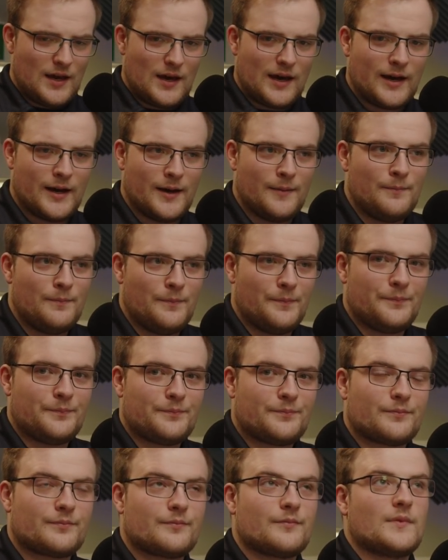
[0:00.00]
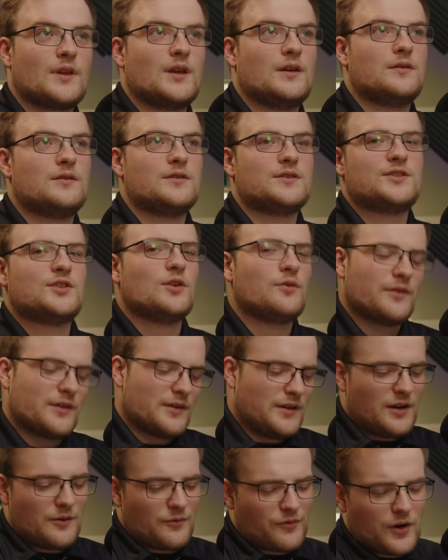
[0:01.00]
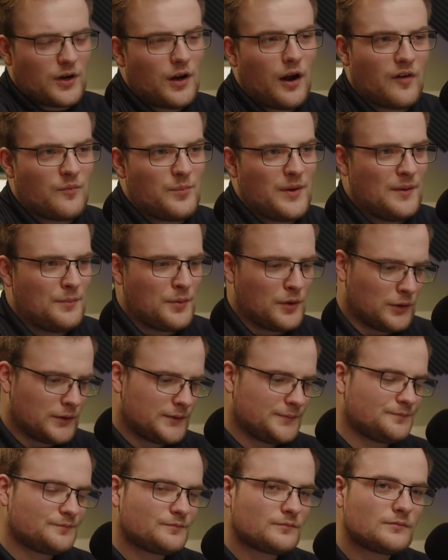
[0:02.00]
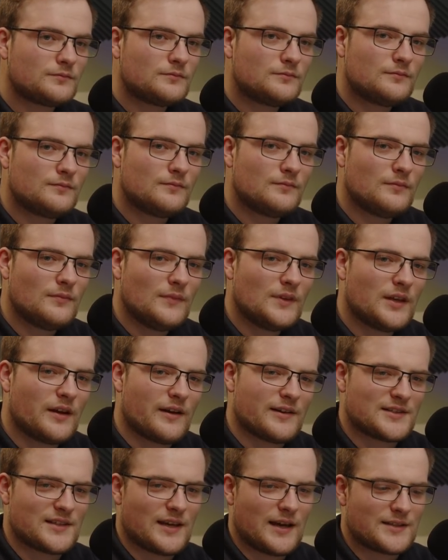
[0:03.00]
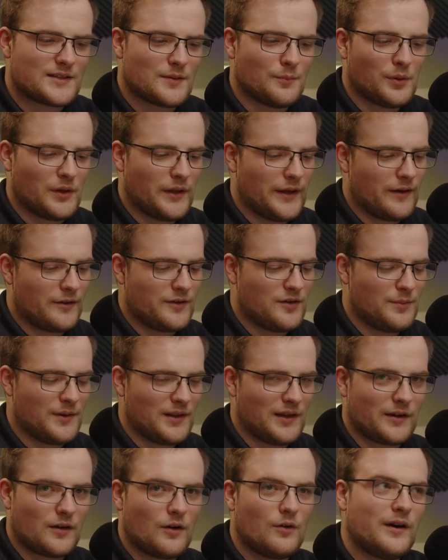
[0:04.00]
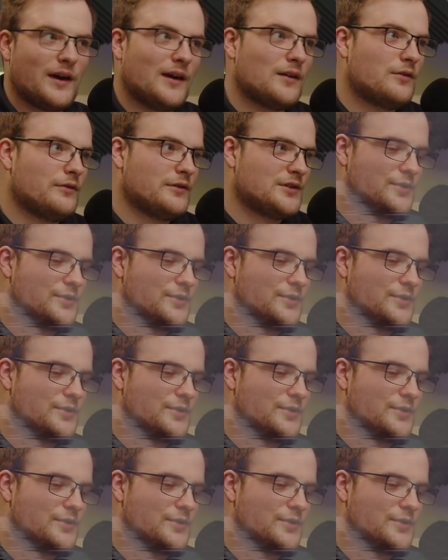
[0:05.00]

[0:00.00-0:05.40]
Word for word: Um, so you know, for a lot of people, you know, as, as a player, you'd be like, okay, cool.